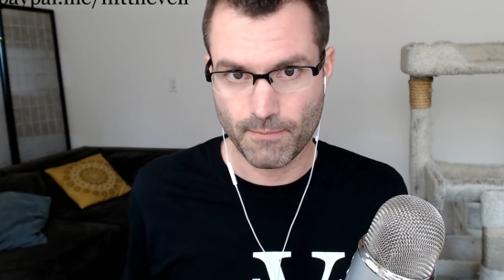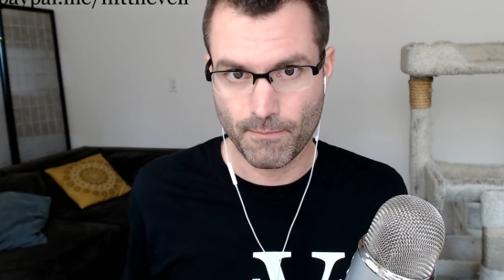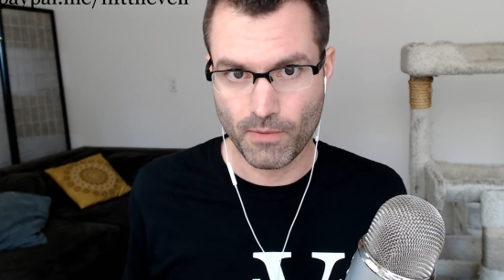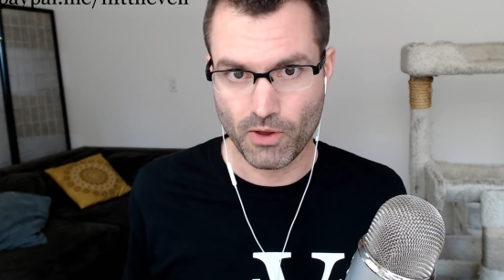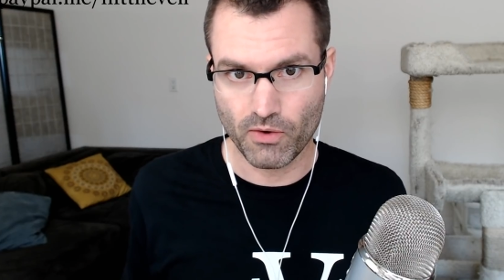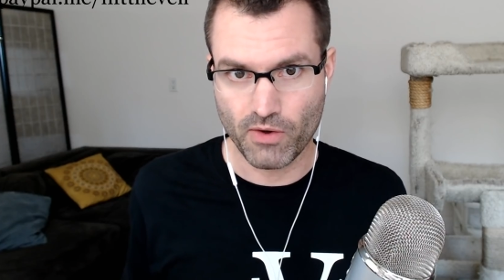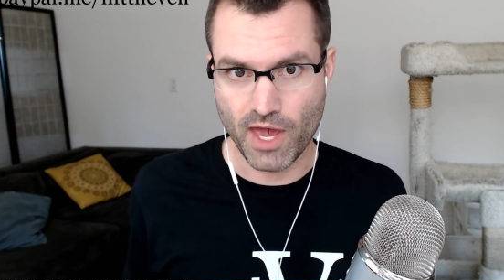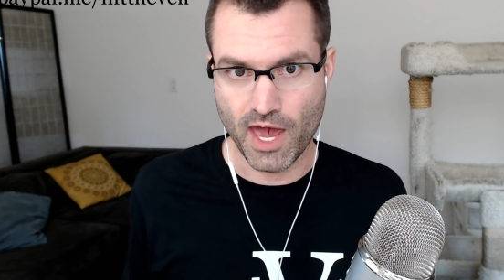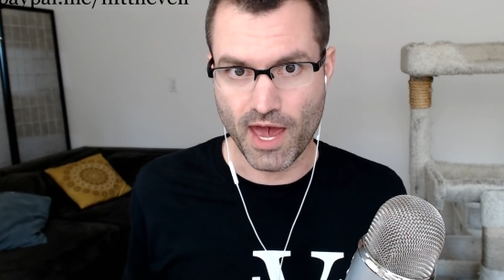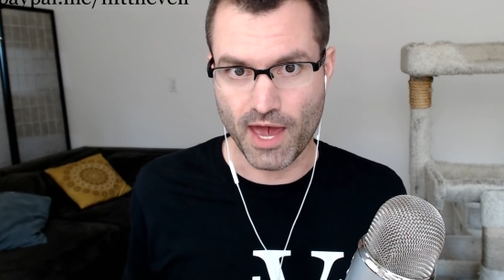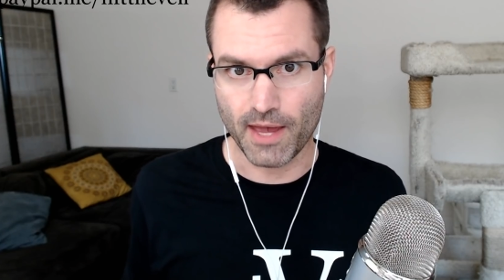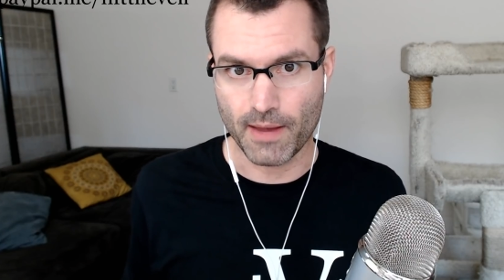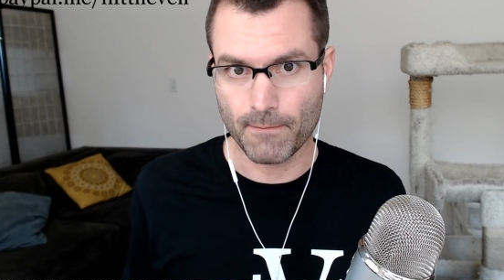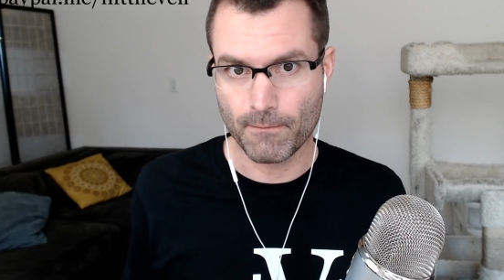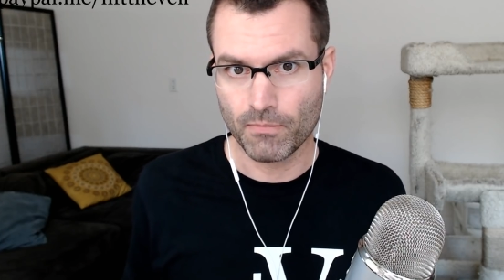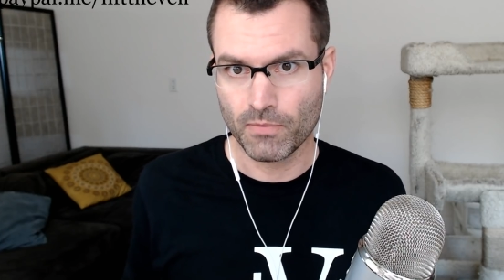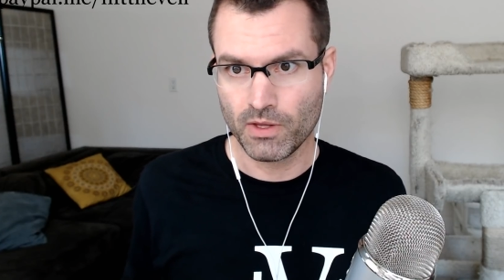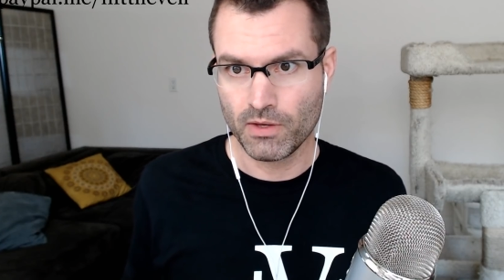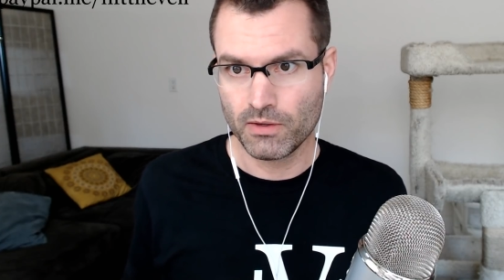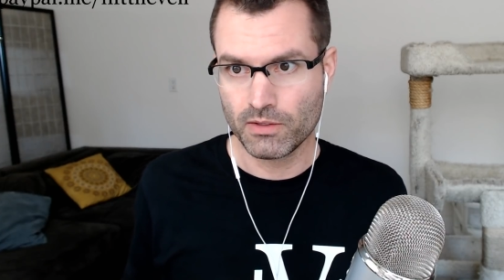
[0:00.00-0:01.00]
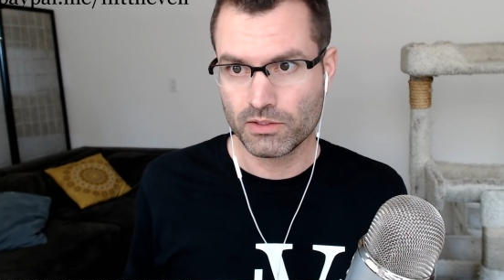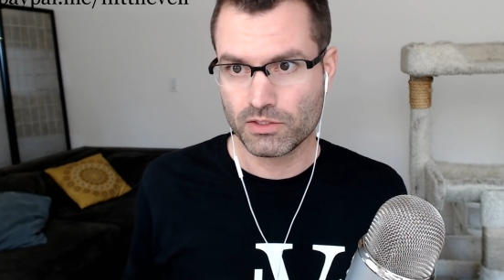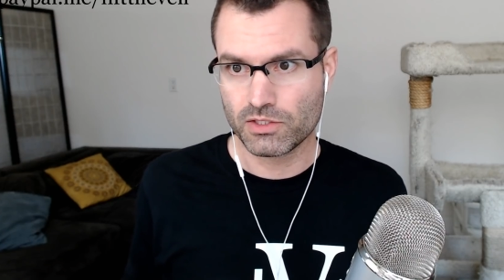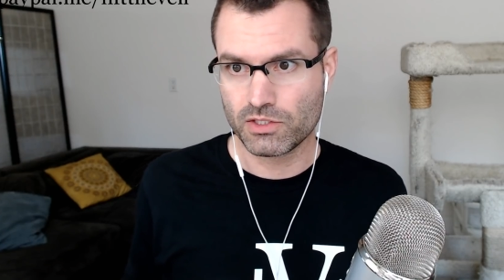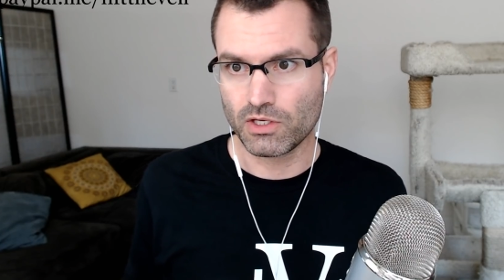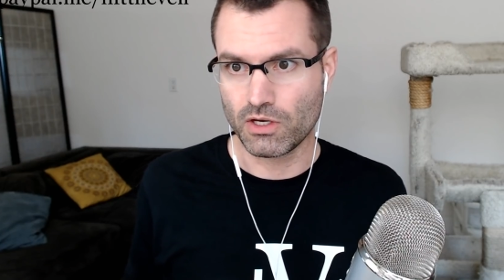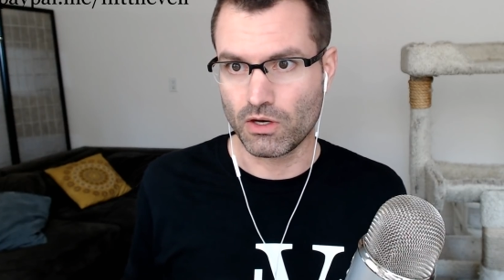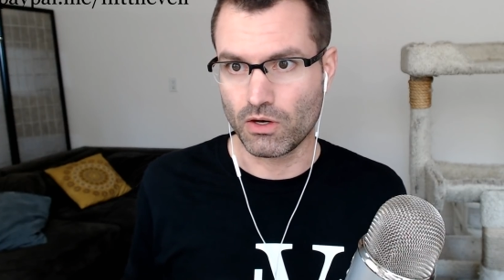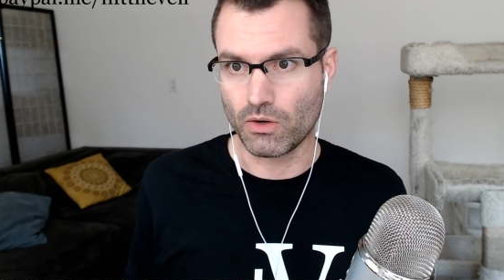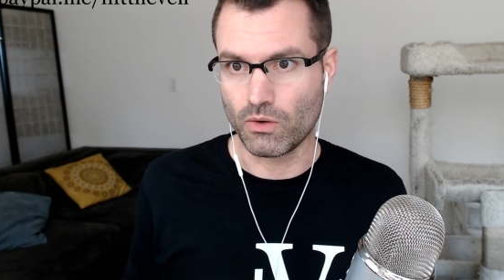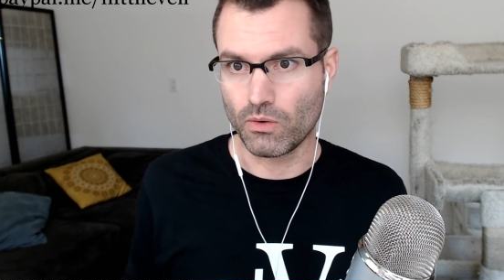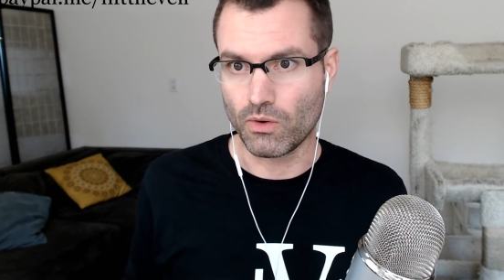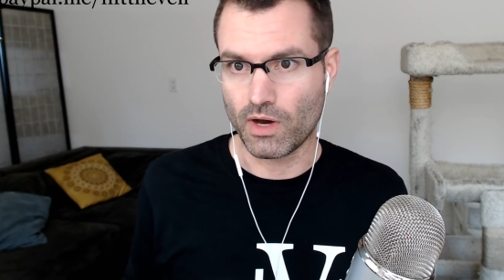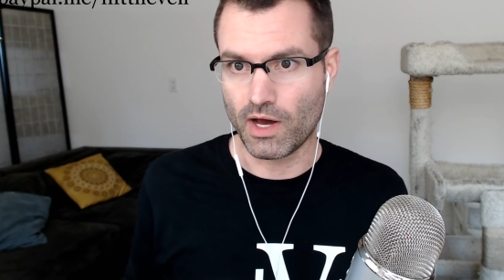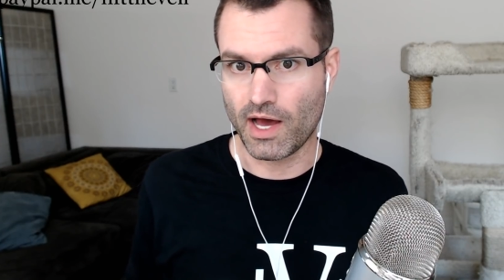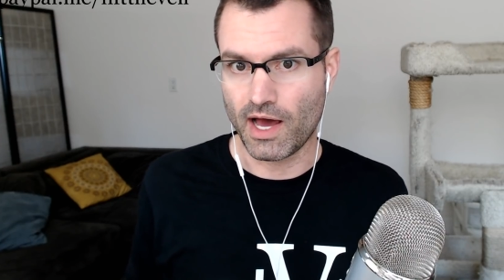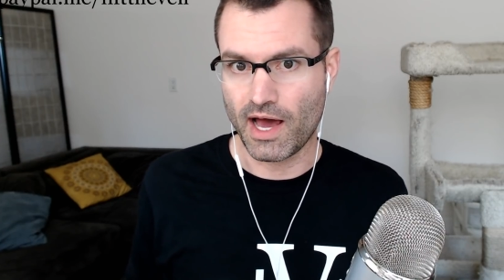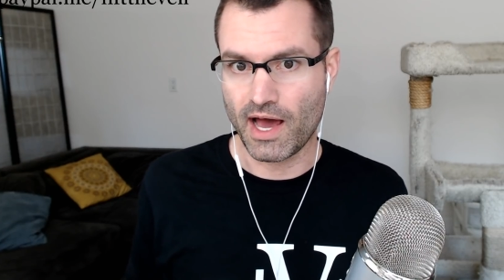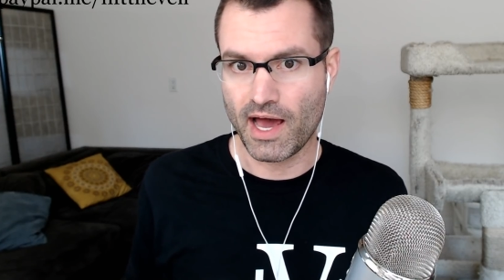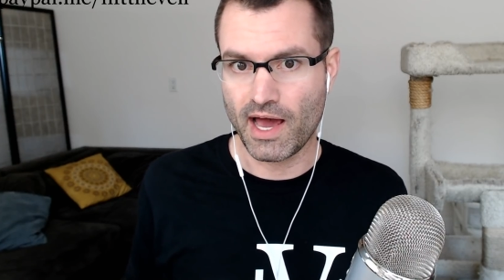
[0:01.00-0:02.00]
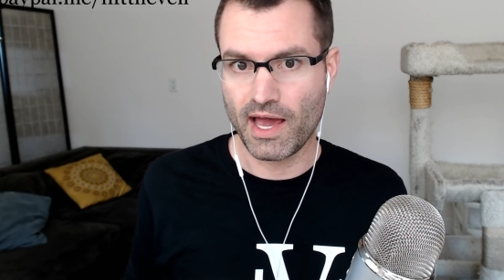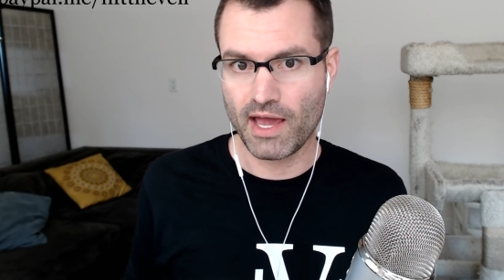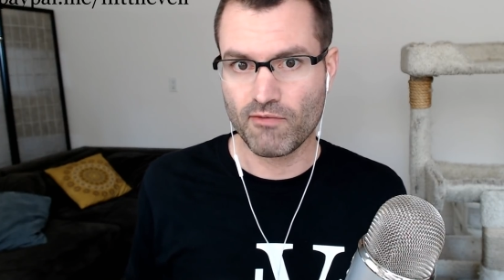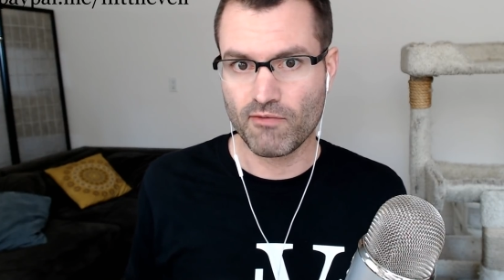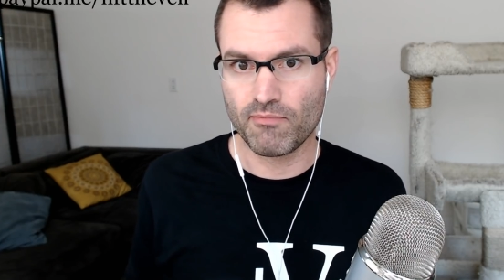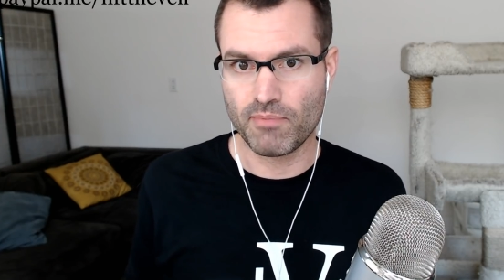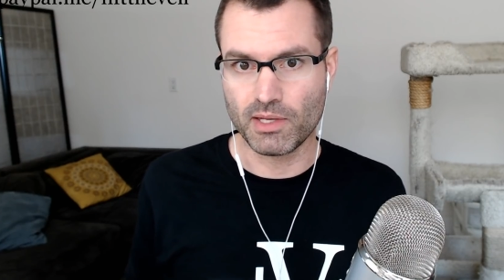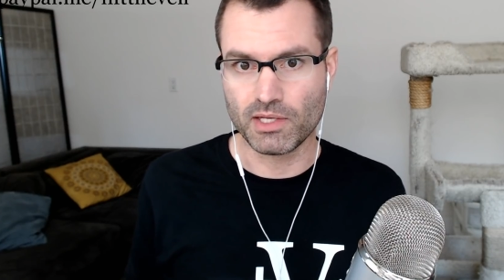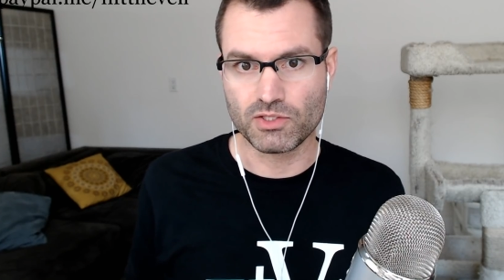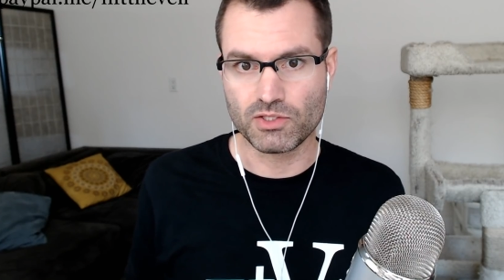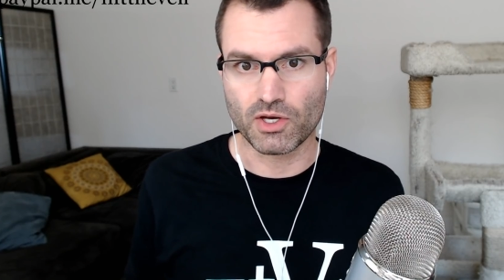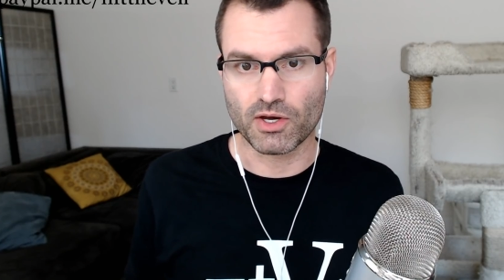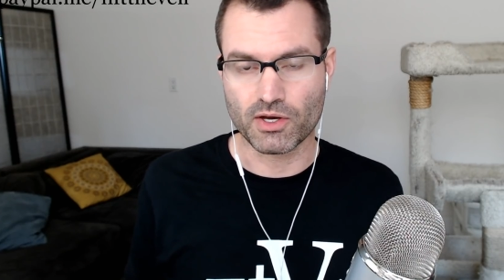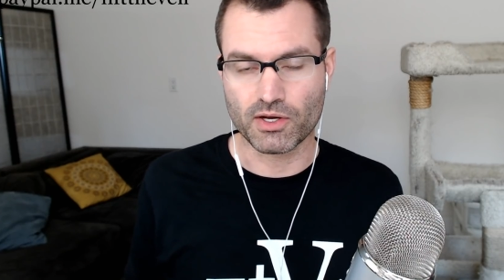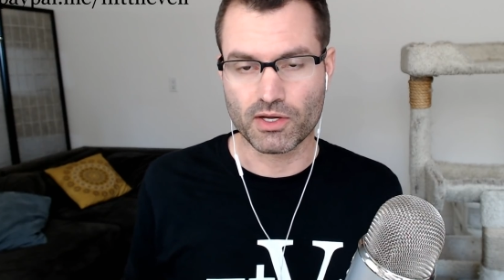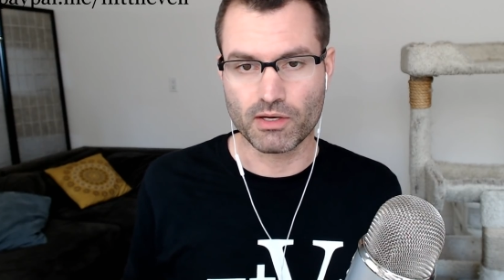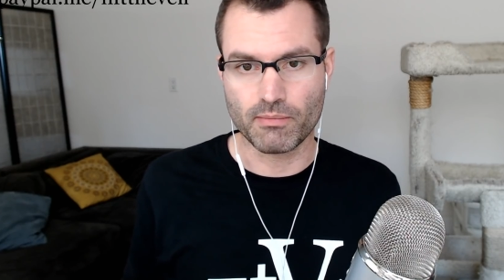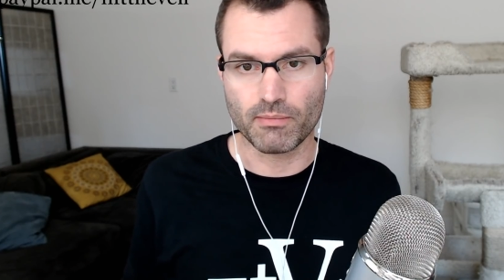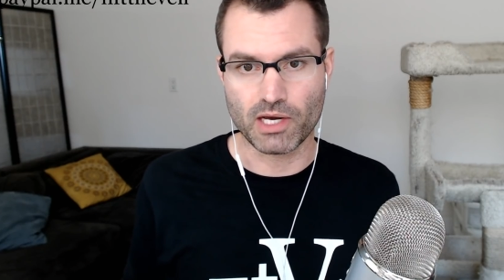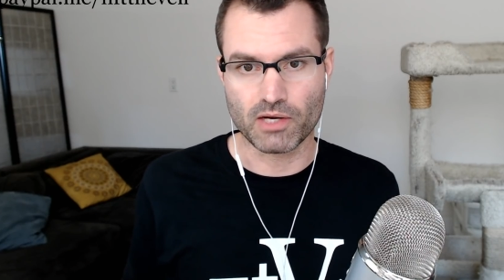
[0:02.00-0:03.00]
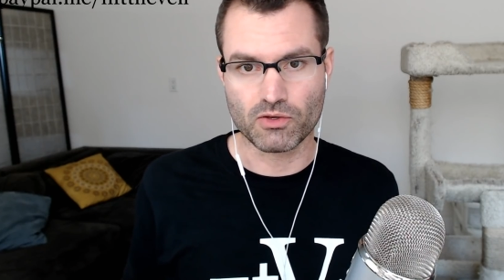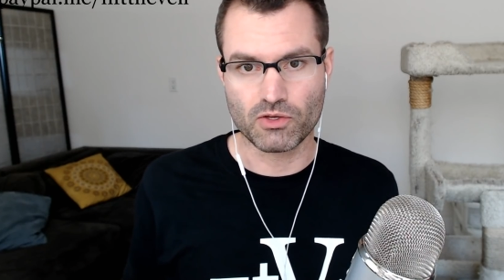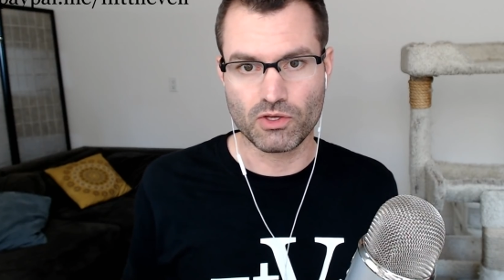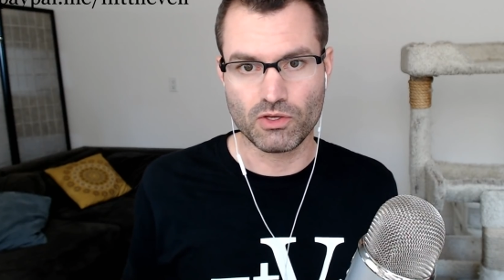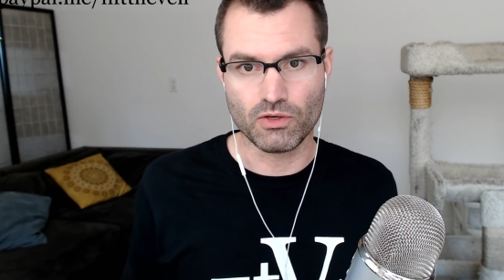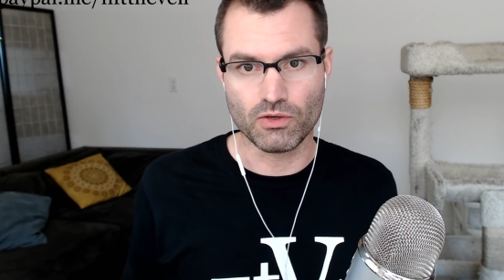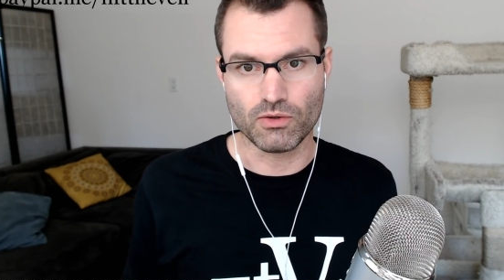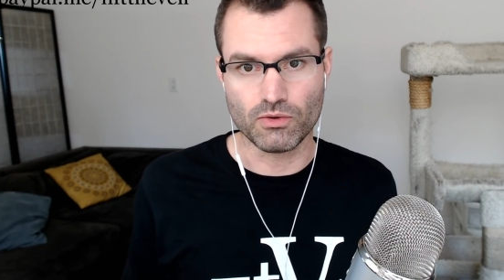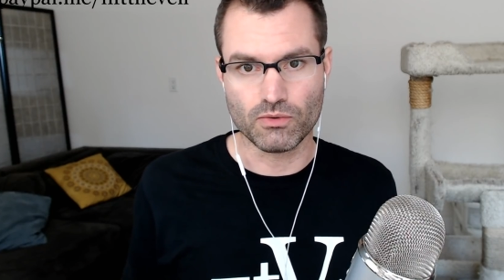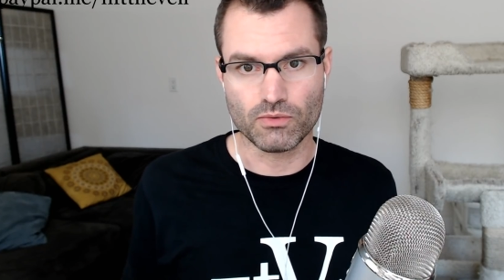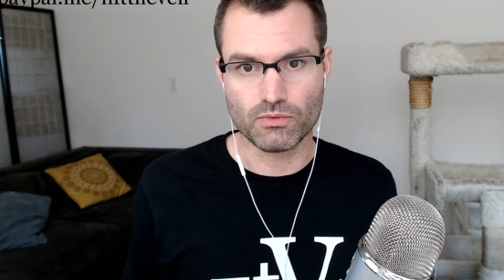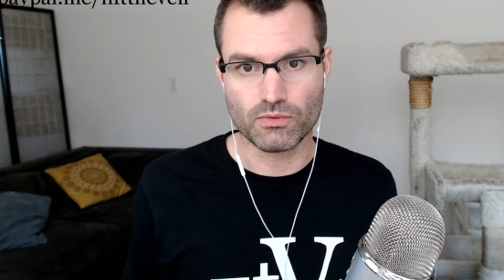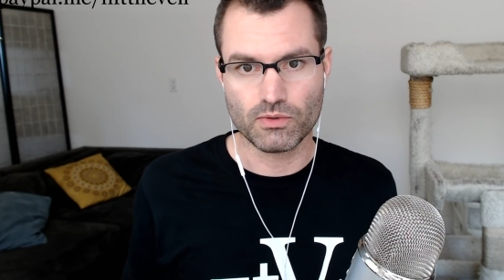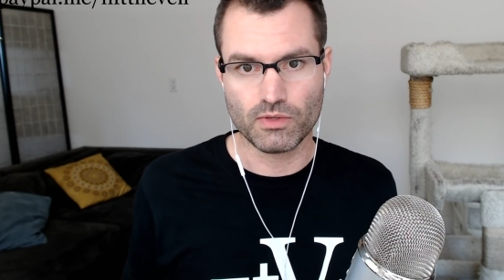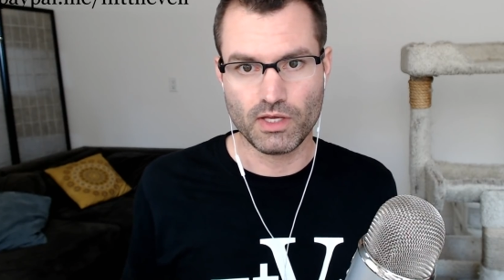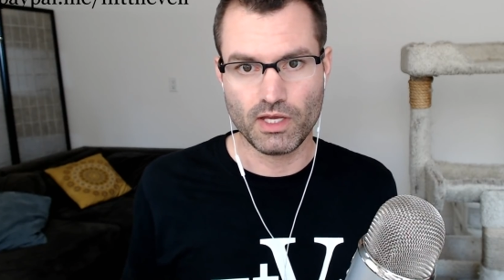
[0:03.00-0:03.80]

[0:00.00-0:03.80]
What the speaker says: Okay, so I've been talking about Q.